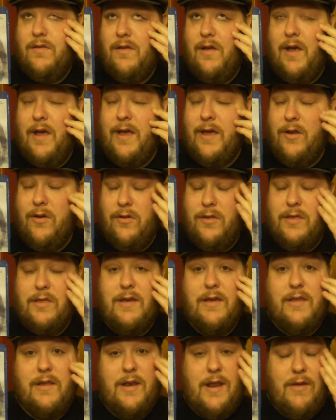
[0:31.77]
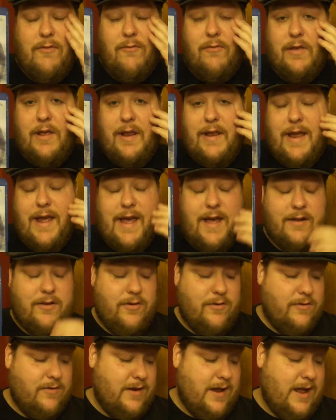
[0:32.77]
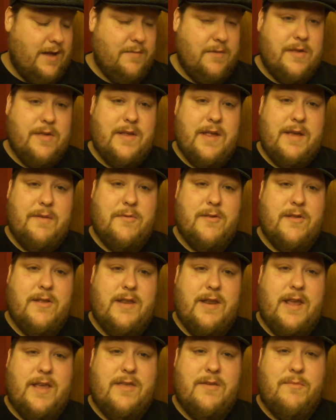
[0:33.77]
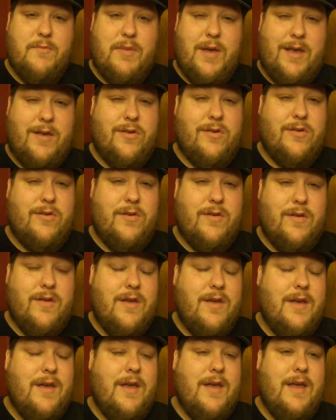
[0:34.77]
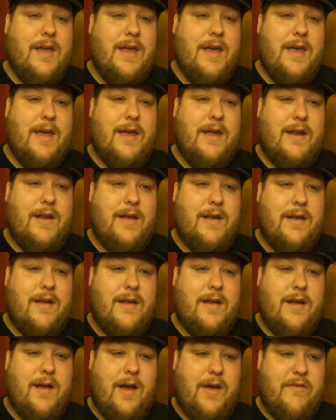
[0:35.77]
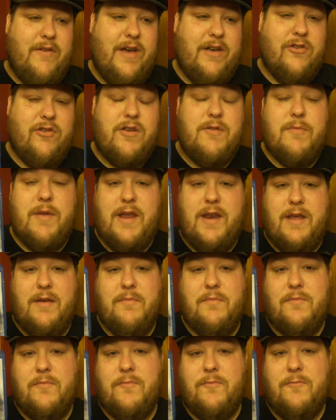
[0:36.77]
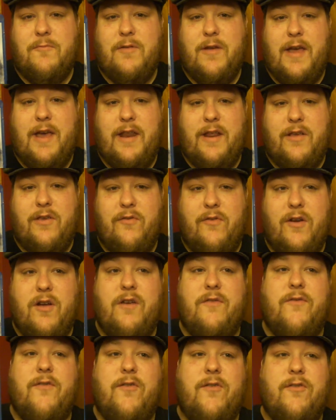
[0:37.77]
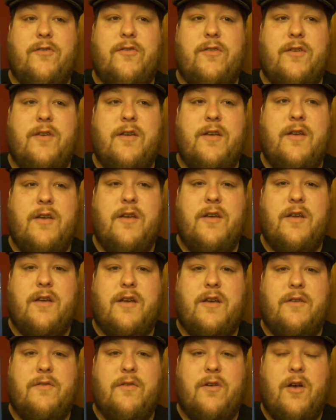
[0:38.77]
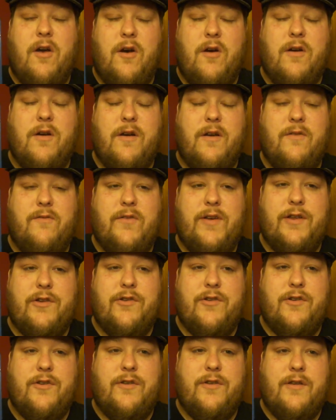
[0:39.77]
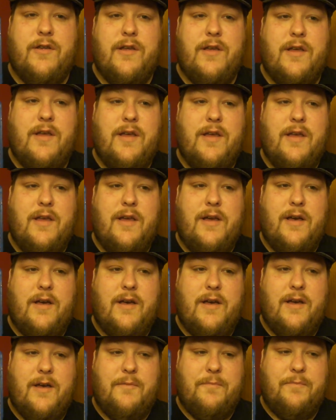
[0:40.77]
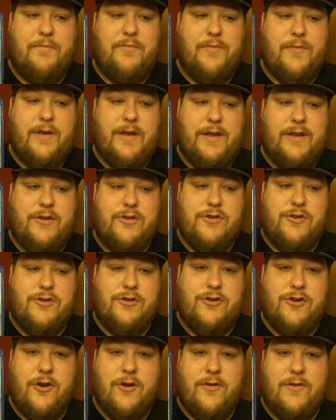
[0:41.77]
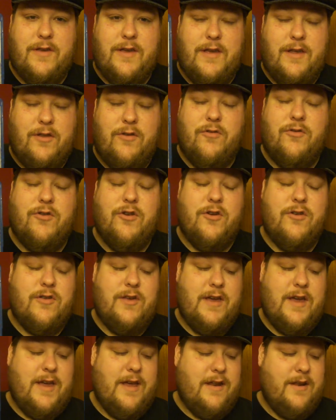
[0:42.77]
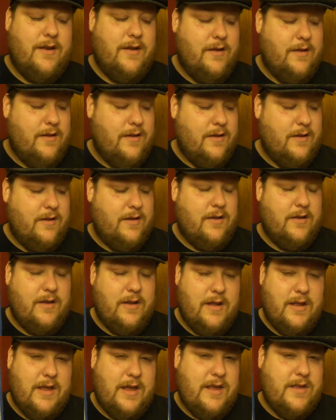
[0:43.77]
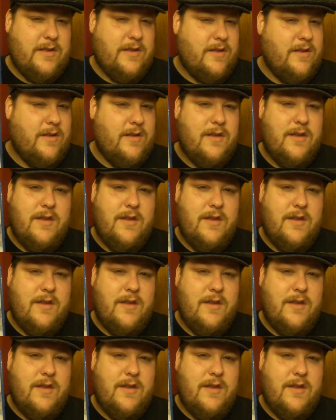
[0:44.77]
I can only think of the lead actor's name. His name is Nathan Baesel, and uh, I've actually met him at his very first con horror convention um, in Jersey, in New Jersey, and he's a